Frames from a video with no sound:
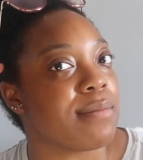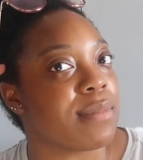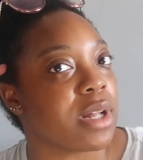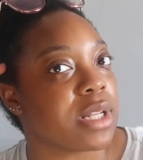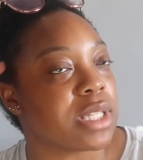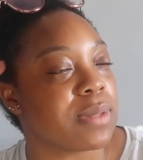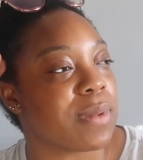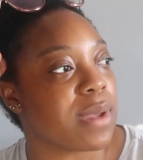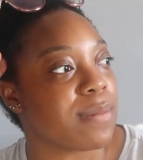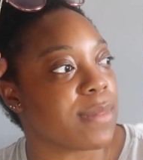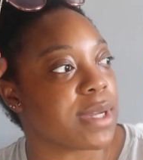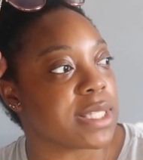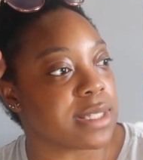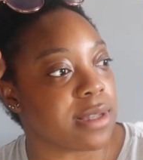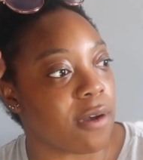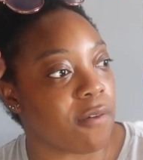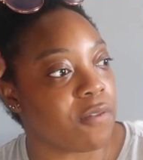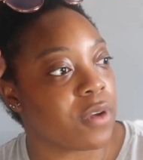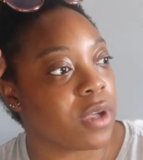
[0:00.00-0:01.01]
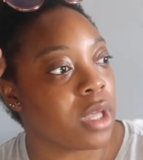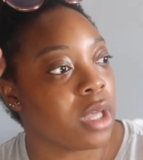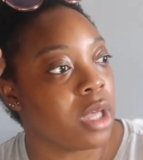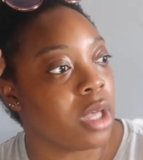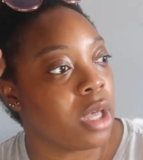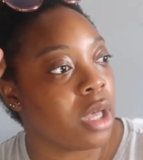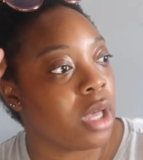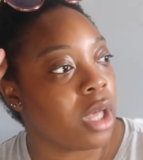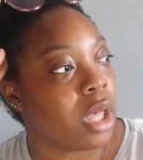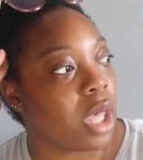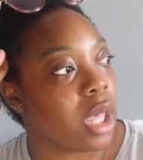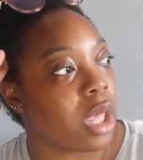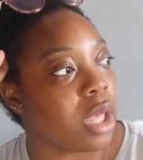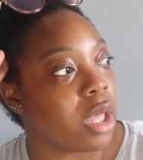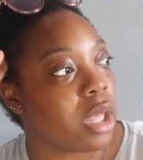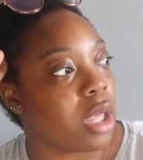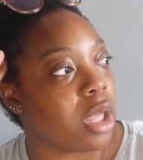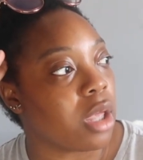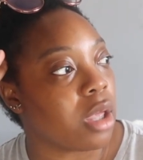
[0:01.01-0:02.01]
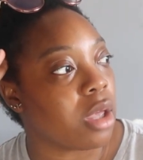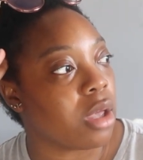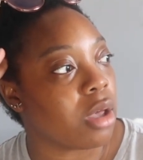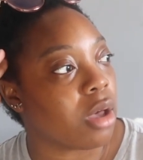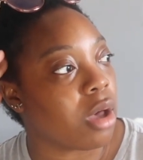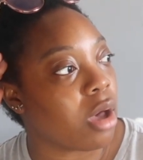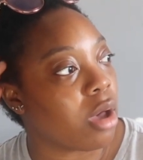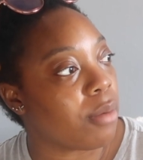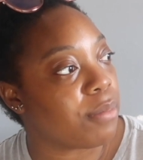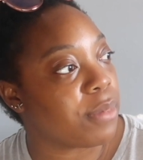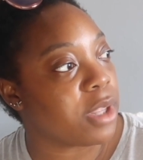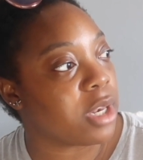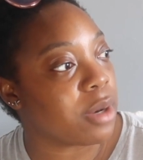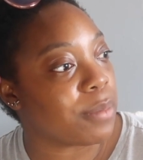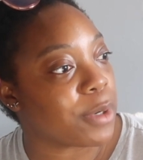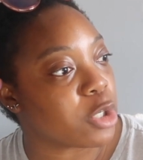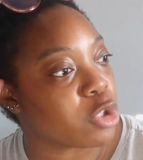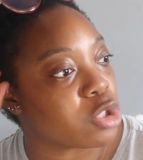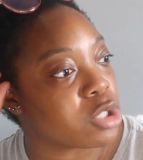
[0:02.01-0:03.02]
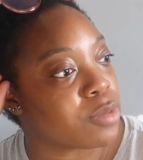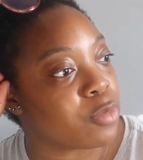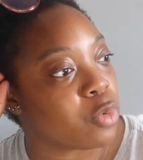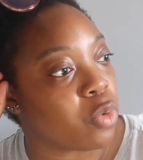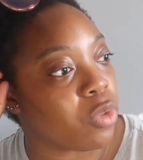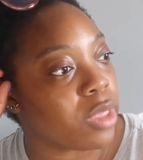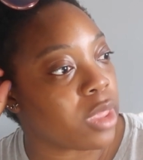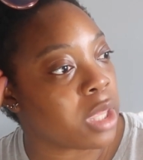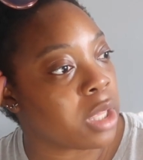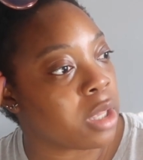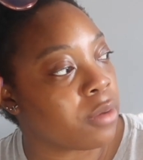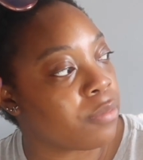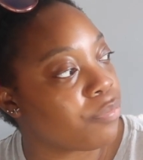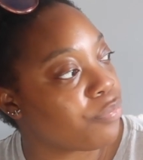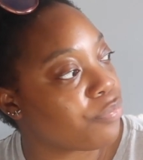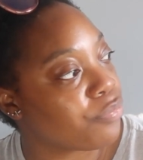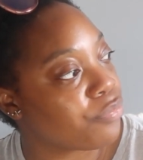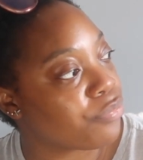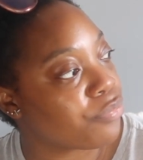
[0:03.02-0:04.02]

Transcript: I'm about to make myself a uh, peanut butter smoothie